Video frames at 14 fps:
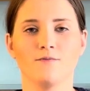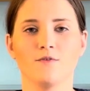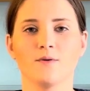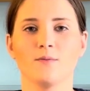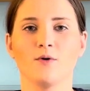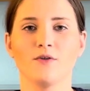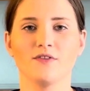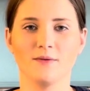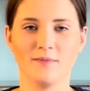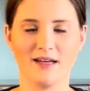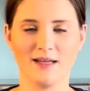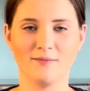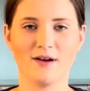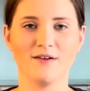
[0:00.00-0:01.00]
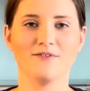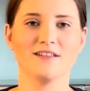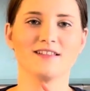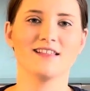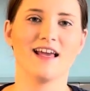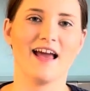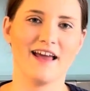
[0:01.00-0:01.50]
for both the mini
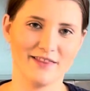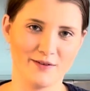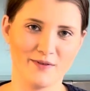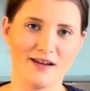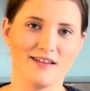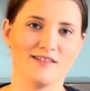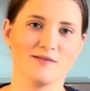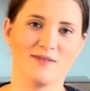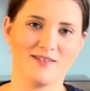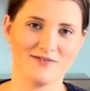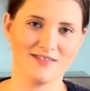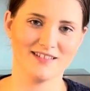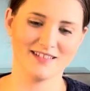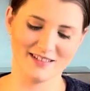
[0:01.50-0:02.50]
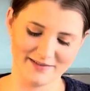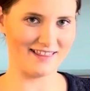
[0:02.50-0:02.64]
muffins and the regular muffins.